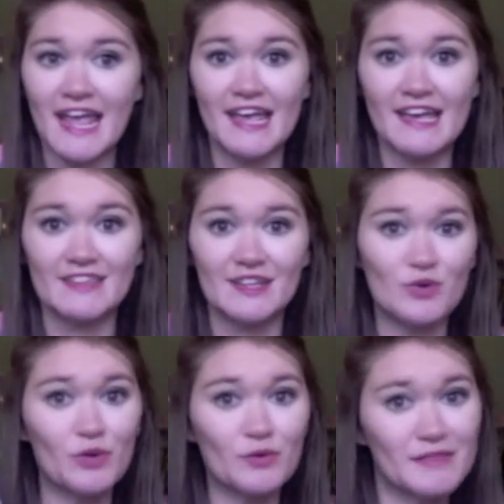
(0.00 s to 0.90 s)
and they
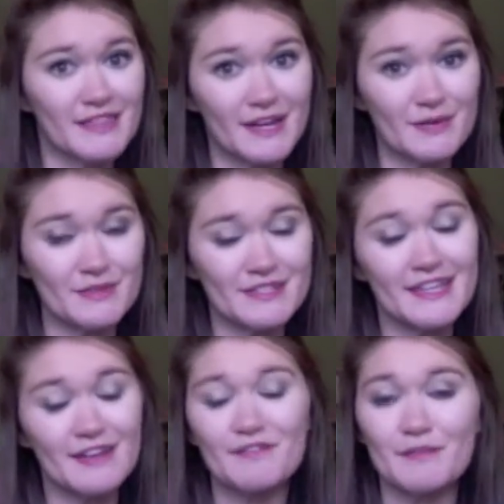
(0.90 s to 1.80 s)
told me that it was
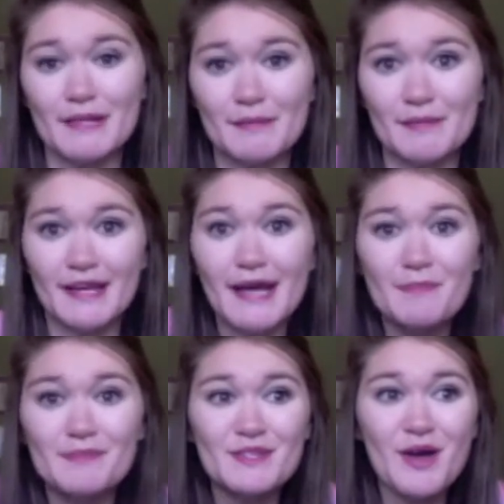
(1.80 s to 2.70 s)
there for me to pick
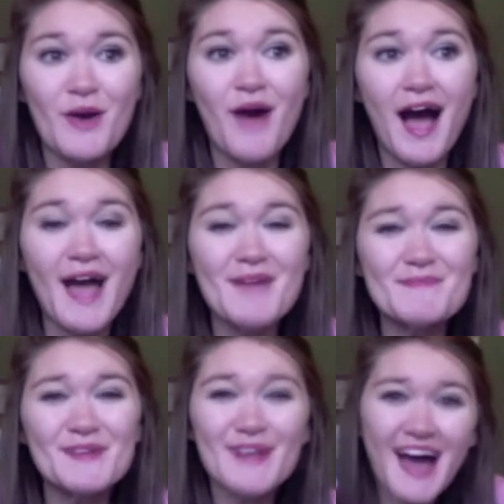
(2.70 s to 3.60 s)
up, so I
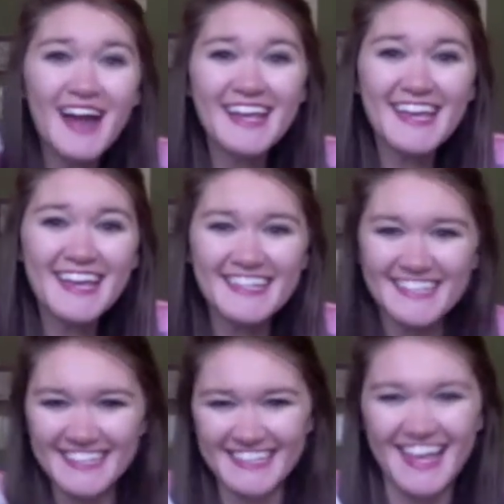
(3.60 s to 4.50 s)
got
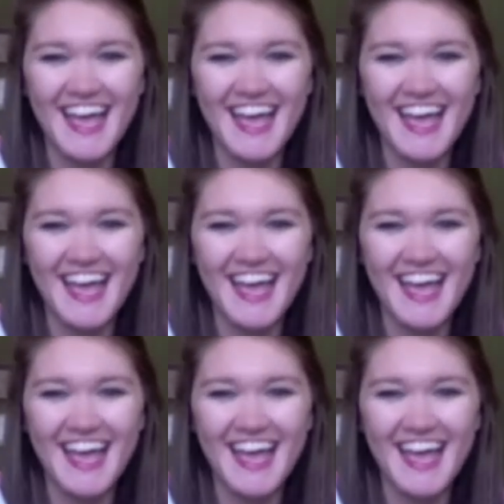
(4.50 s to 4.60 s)
it.